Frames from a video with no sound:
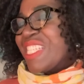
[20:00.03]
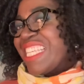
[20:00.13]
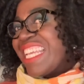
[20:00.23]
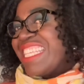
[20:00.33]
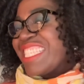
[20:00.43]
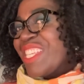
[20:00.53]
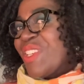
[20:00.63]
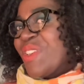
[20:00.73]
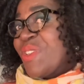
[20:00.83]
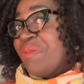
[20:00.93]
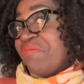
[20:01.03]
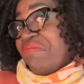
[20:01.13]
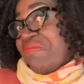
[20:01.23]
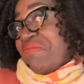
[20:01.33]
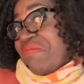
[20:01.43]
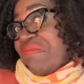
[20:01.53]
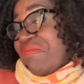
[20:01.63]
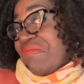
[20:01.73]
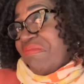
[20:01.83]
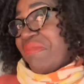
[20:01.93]
I see you,
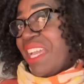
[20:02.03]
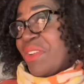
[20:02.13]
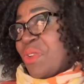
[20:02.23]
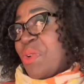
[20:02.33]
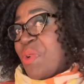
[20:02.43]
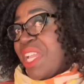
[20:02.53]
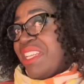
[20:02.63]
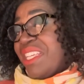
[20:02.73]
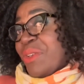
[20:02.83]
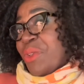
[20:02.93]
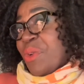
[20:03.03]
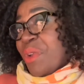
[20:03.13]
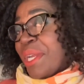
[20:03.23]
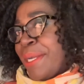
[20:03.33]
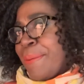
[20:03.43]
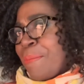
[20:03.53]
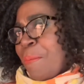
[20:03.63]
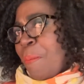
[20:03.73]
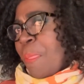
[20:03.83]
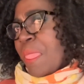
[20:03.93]
I don't know when, I don't know where,
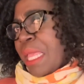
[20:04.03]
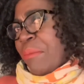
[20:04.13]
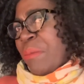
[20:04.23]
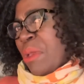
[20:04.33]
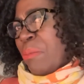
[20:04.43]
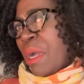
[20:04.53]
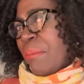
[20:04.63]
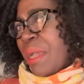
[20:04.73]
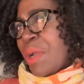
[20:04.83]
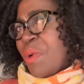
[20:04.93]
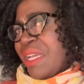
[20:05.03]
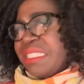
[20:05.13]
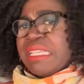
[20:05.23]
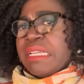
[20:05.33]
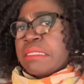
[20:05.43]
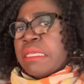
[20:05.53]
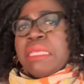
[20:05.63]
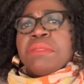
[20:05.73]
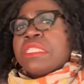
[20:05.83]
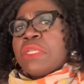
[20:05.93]
maybe you'll pop by one day and say, let
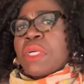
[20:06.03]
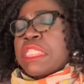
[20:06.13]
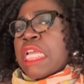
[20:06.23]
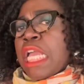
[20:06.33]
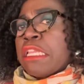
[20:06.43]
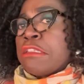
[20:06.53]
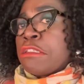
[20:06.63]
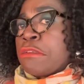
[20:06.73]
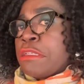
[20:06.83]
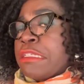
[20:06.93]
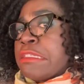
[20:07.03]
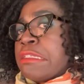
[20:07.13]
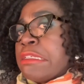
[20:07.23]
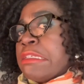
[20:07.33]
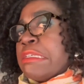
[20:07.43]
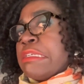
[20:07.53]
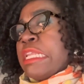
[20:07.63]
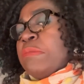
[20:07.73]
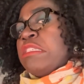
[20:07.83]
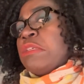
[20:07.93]
me see what Tanya is doing.
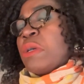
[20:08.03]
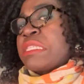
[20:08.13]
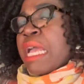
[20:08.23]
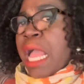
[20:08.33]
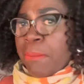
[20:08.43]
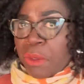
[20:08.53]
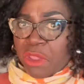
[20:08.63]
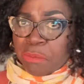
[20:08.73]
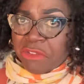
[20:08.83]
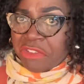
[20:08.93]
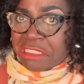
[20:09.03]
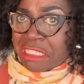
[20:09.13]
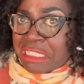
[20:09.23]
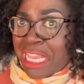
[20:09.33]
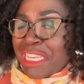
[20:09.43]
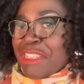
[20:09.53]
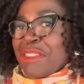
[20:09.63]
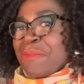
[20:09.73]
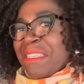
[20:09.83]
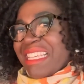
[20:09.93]
Let me see what's happening with Professor Tanya
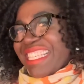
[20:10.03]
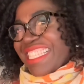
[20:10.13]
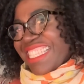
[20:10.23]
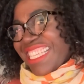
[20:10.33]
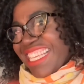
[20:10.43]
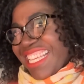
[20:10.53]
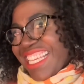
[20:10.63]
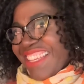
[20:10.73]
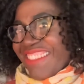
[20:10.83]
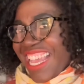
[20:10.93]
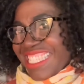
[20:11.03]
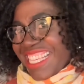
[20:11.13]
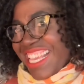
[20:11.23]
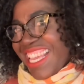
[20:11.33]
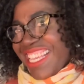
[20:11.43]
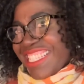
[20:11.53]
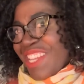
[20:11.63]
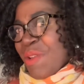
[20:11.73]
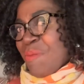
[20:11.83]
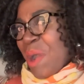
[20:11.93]
Speaks. If that's the case and
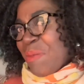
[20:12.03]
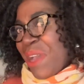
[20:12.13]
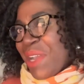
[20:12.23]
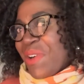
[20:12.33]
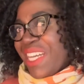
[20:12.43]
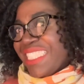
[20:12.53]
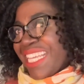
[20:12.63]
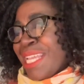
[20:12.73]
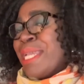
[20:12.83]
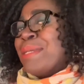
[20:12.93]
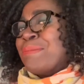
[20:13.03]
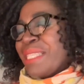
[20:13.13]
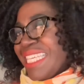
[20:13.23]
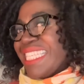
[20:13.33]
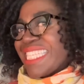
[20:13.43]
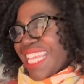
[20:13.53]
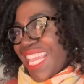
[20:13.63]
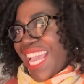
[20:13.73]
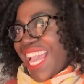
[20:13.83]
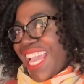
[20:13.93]
you pop by one day, please say
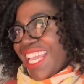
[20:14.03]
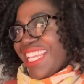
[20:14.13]
hi.